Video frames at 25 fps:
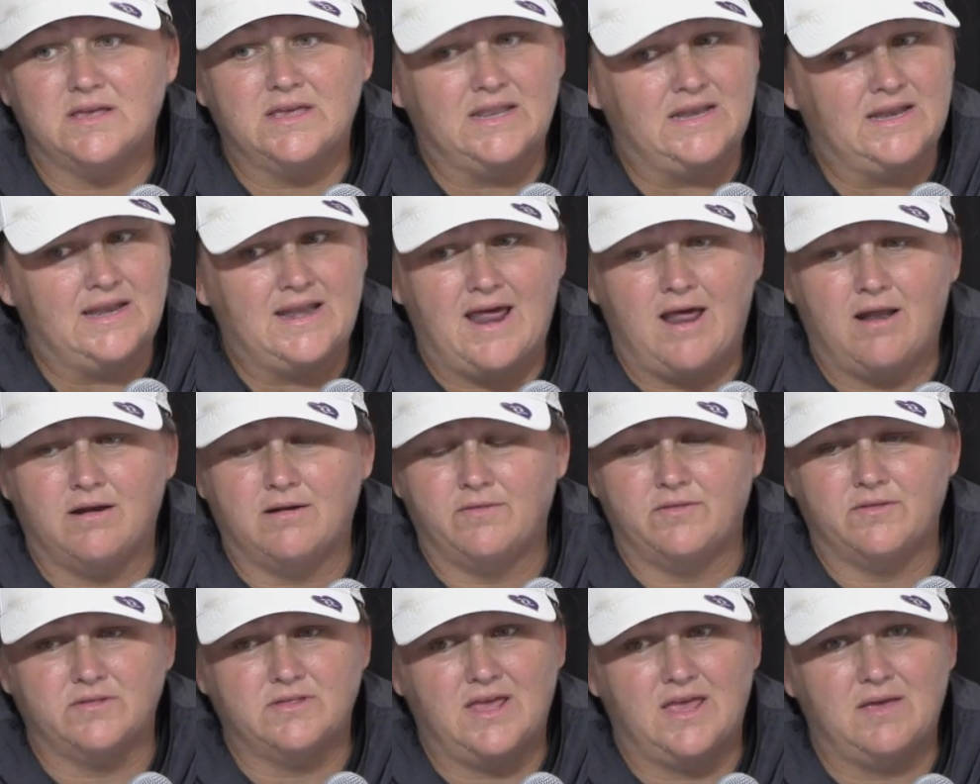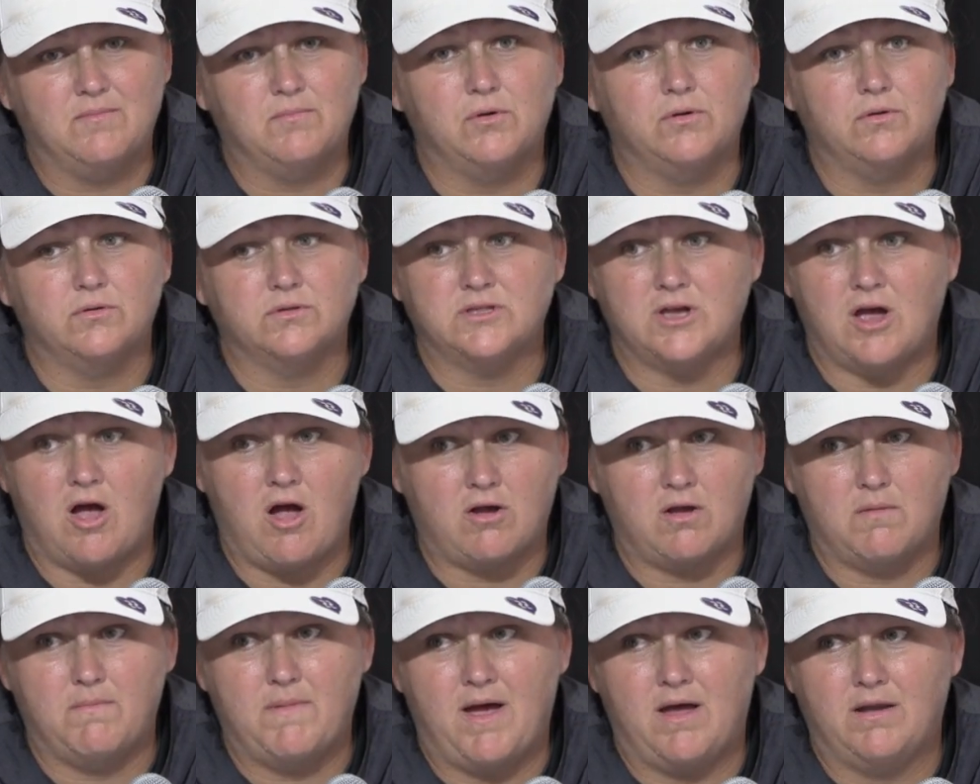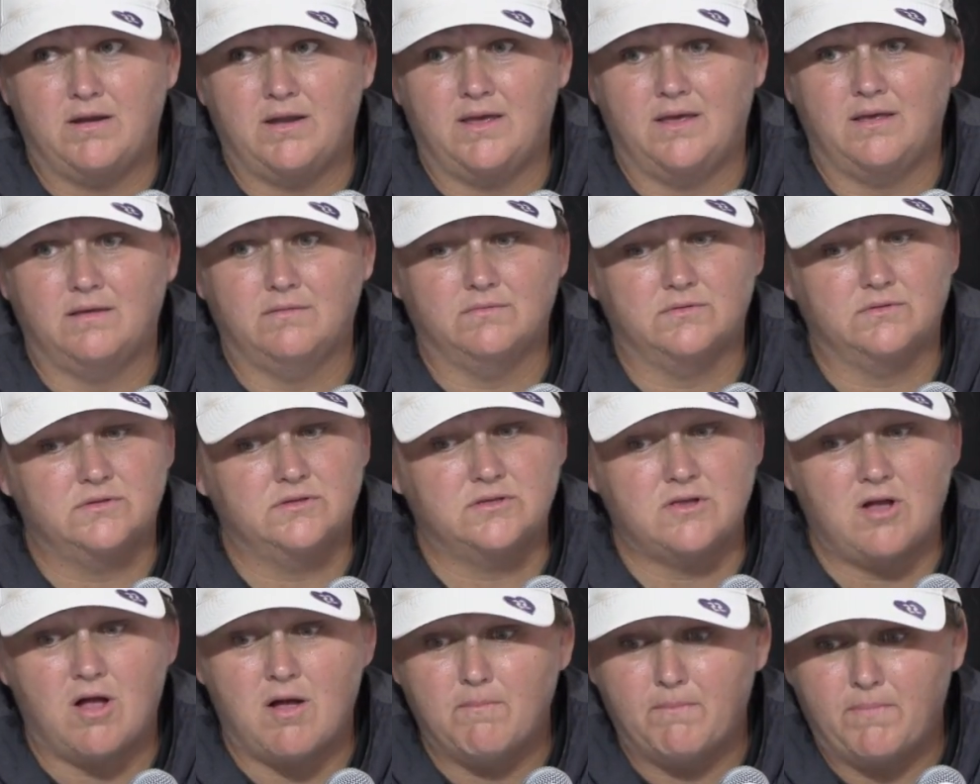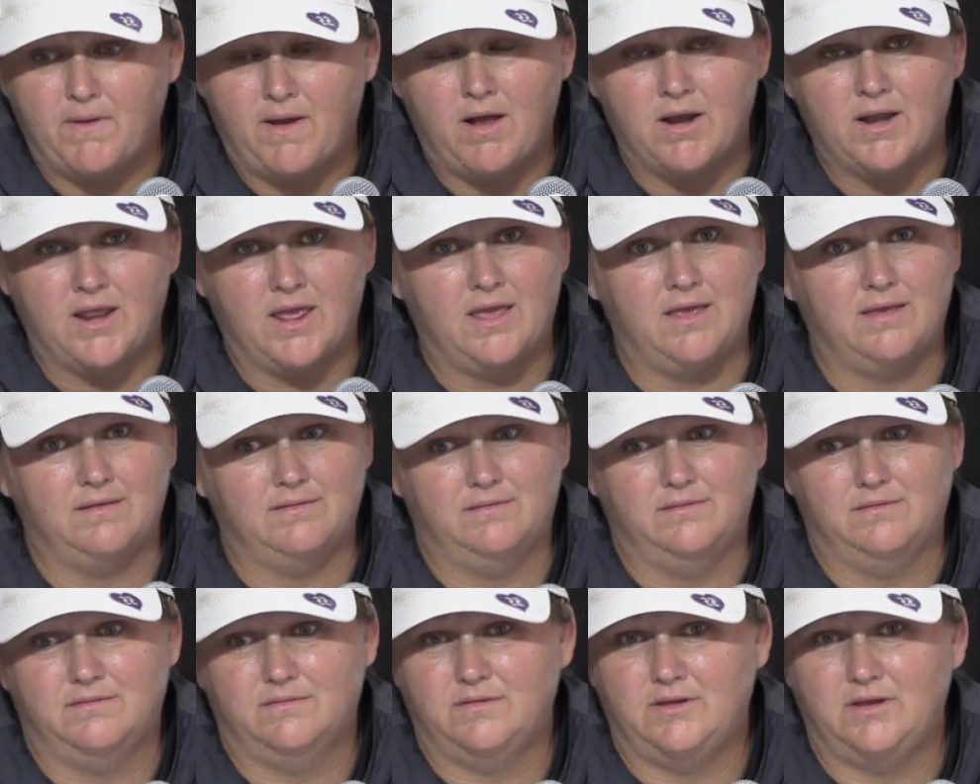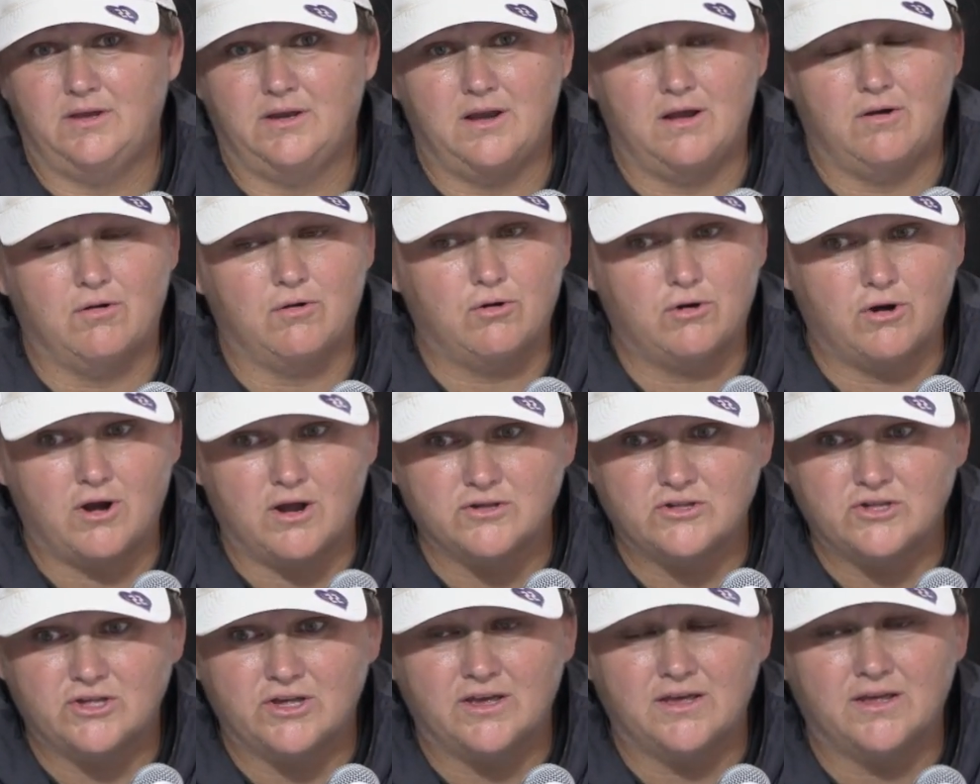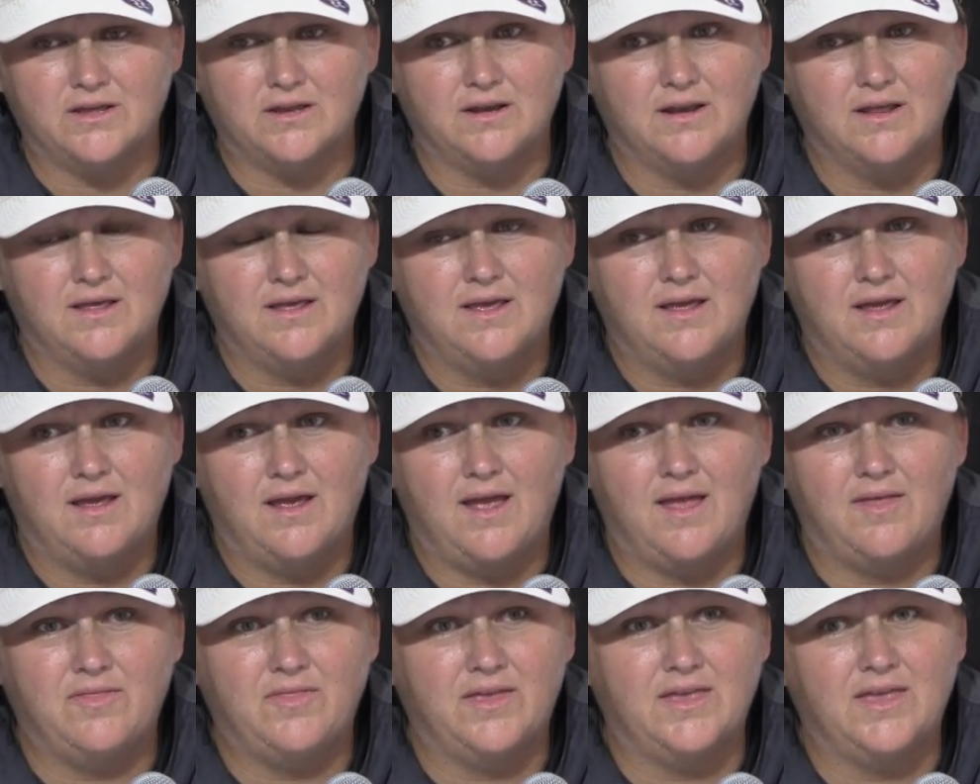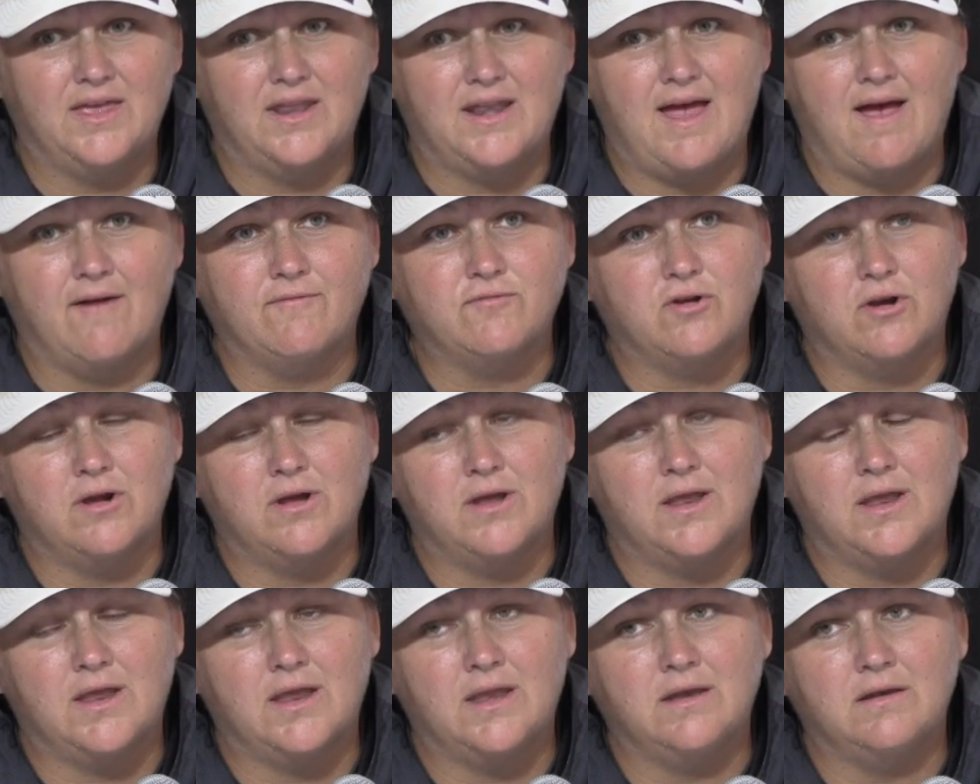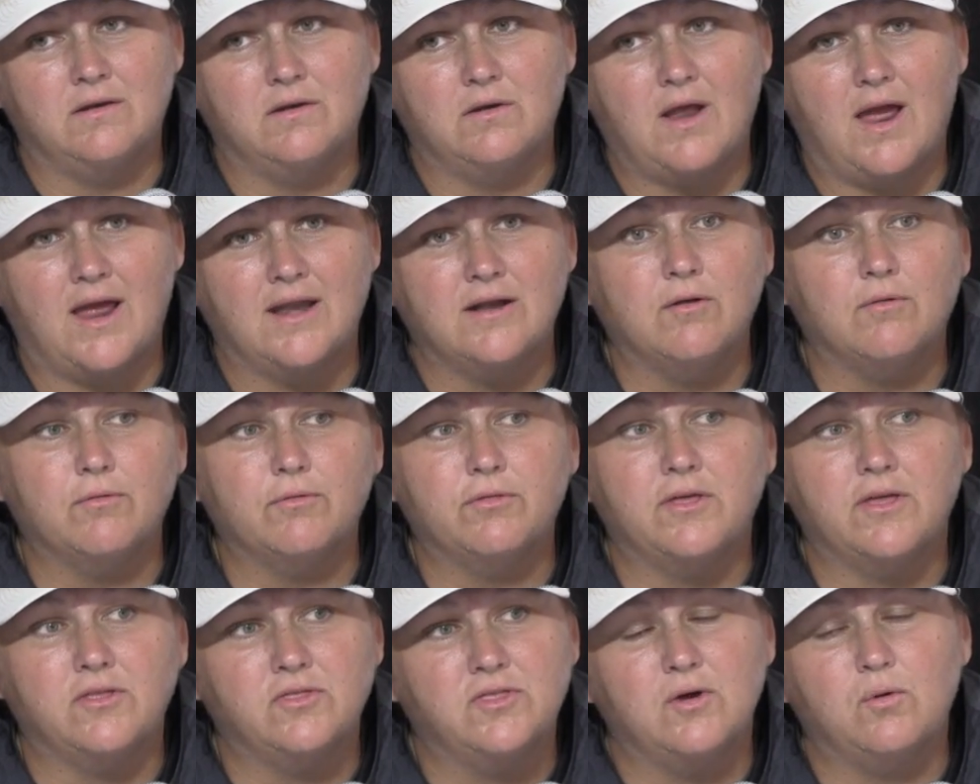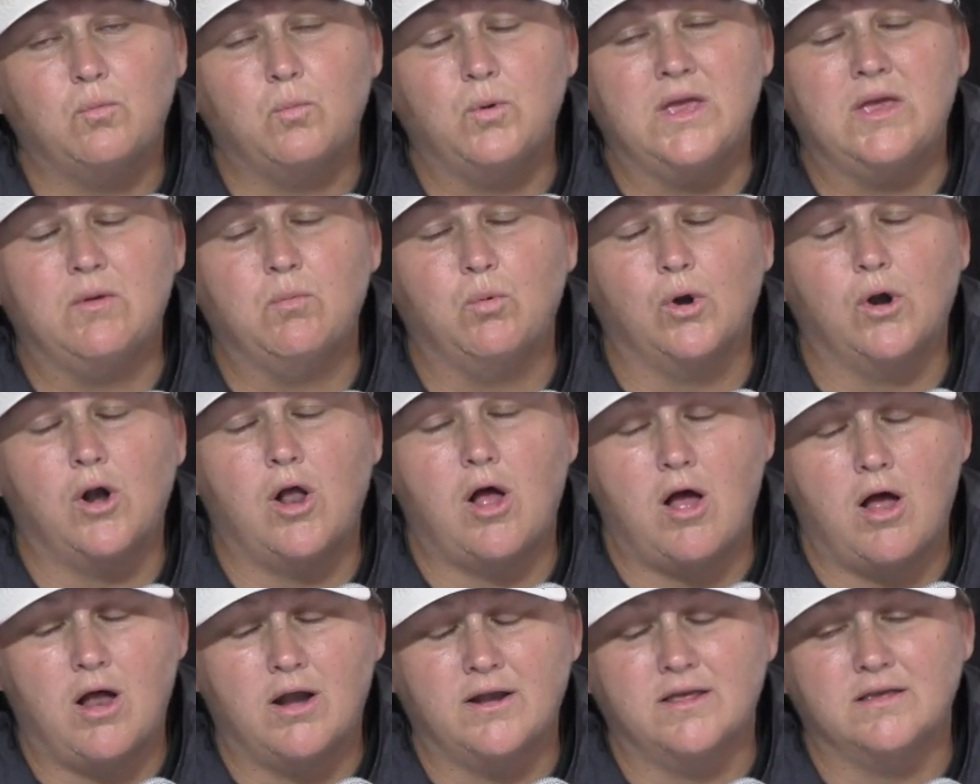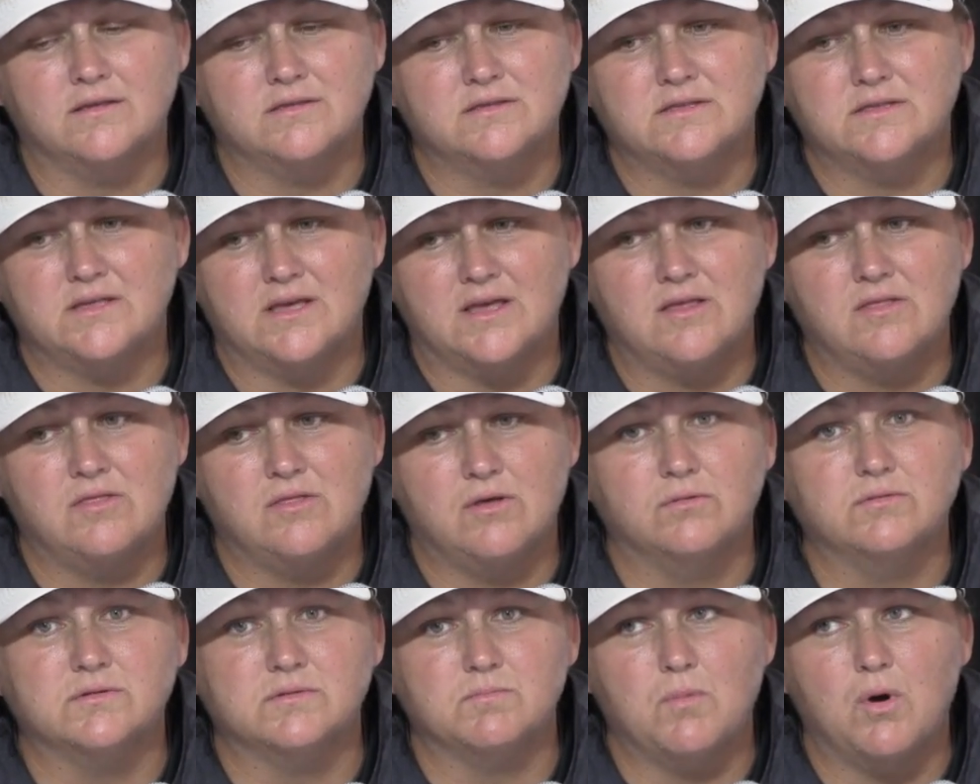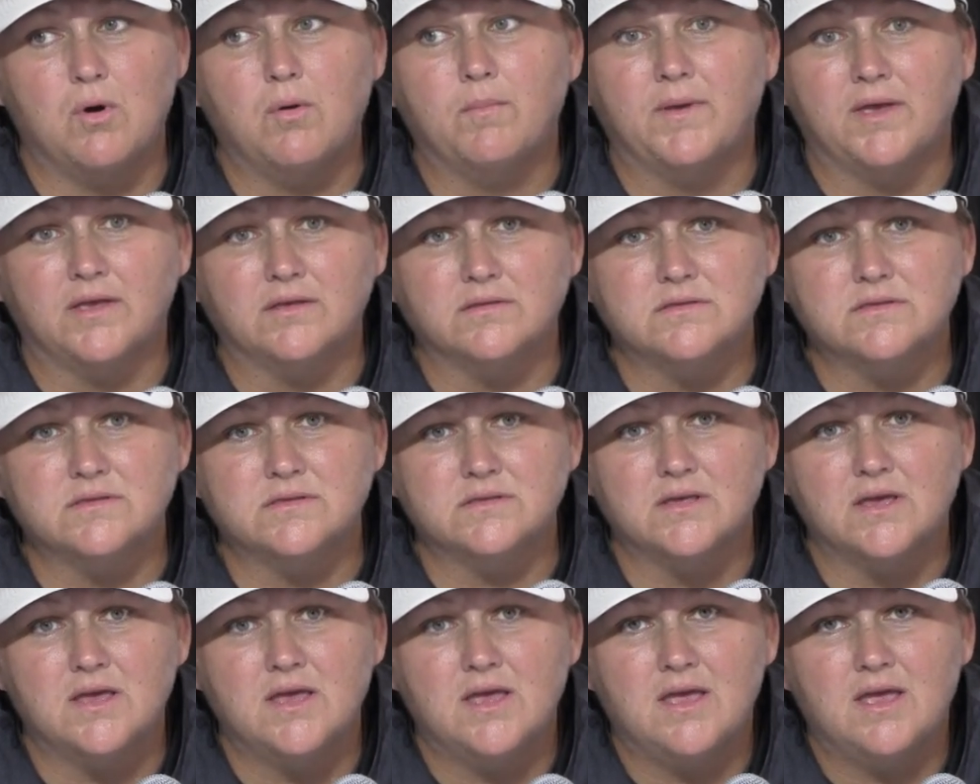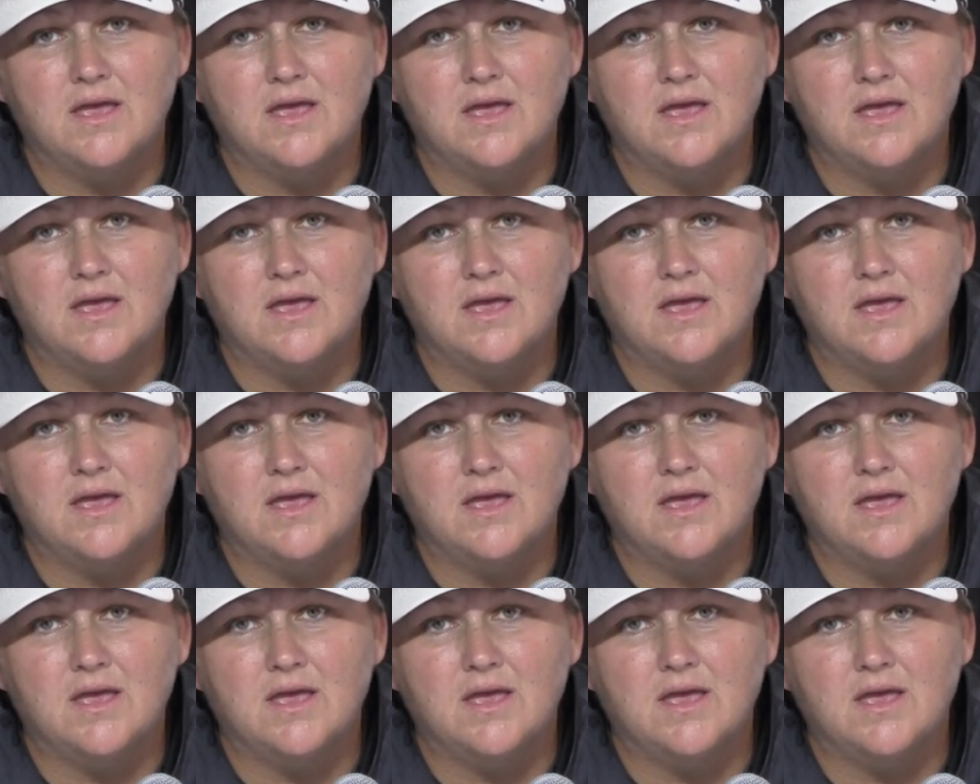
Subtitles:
get it out on the table, talk about it, stomp on it, you know, crush it, and then get after it. And I don't think that we were honest in those moments.